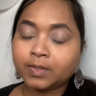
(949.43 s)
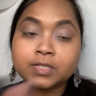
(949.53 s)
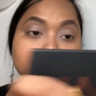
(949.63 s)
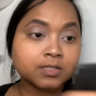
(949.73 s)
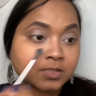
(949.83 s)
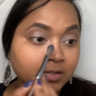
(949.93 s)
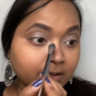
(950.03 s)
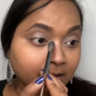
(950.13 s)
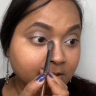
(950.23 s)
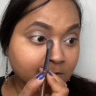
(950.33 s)
It's
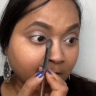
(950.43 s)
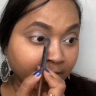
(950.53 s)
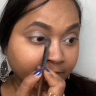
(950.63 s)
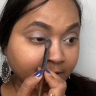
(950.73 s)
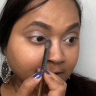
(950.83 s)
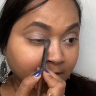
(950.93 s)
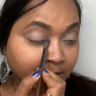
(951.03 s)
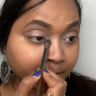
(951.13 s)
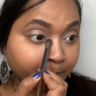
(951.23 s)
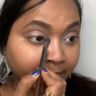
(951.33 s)
really soft
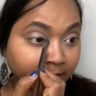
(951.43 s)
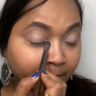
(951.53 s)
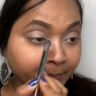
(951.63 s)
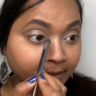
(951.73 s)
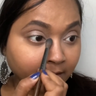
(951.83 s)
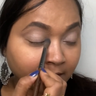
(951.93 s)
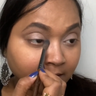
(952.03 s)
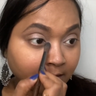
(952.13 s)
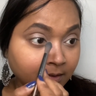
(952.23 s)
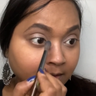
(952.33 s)
petal pink.
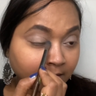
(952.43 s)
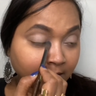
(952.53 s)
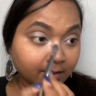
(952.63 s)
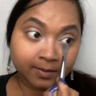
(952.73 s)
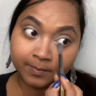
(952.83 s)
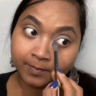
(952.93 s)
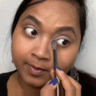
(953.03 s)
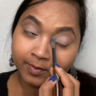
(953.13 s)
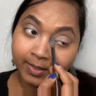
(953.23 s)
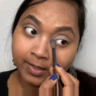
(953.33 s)

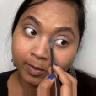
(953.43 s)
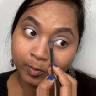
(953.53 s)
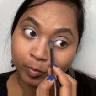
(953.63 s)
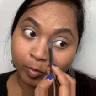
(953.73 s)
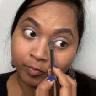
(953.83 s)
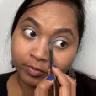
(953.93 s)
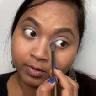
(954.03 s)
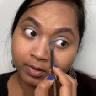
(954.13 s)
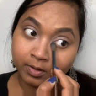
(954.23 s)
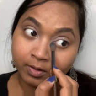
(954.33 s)
You cannot
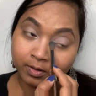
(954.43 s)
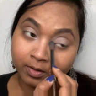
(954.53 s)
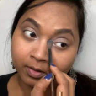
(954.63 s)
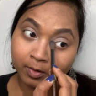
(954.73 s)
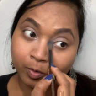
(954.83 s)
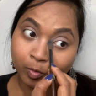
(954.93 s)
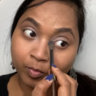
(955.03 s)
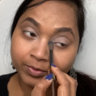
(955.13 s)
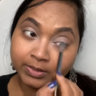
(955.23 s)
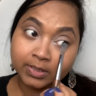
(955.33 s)
over go
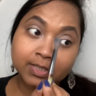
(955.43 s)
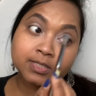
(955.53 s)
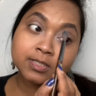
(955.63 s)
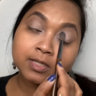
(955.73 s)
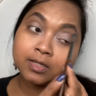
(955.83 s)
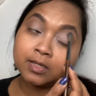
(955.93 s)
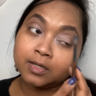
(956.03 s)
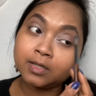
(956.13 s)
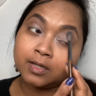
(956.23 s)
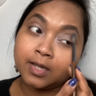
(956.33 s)
with this,
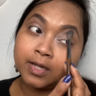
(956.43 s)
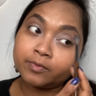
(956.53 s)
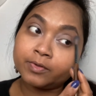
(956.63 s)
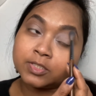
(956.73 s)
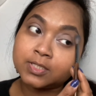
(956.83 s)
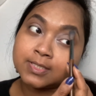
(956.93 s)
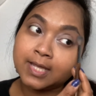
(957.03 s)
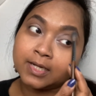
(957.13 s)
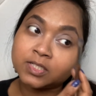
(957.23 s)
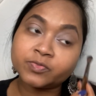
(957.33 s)
and it will just
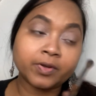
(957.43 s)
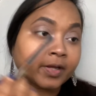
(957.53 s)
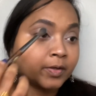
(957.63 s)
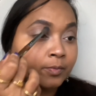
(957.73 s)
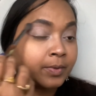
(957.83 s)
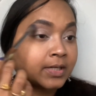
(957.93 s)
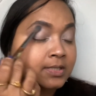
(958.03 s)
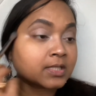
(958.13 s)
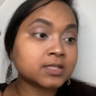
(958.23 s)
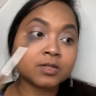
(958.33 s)
satisfy you because
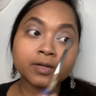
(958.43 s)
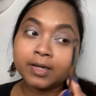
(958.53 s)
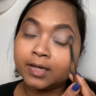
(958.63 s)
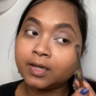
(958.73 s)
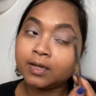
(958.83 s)
it's really